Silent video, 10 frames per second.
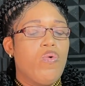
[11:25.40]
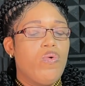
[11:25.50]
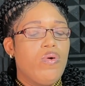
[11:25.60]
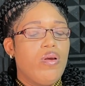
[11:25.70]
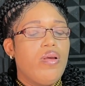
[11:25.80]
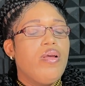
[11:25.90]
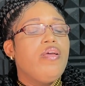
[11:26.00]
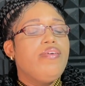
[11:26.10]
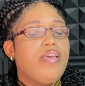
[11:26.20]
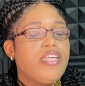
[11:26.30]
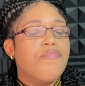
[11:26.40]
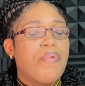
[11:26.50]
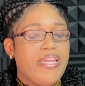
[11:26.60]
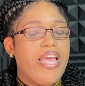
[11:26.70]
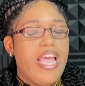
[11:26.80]
It's a painless sore, but
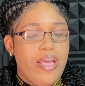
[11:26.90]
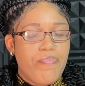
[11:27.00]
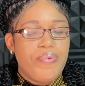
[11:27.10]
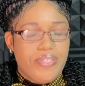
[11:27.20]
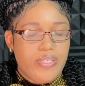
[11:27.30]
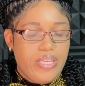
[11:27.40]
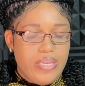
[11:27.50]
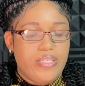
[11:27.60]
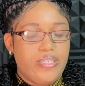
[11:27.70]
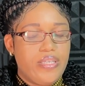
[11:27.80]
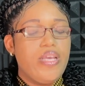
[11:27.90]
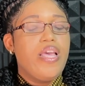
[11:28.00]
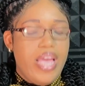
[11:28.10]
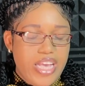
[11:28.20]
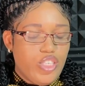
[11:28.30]
with herpes, yes,
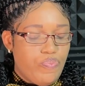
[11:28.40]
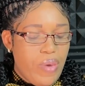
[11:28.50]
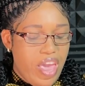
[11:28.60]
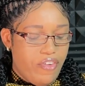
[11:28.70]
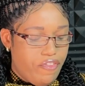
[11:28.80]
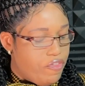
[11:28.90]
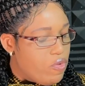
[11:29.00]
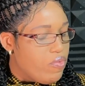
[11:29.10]
herpes it's painful.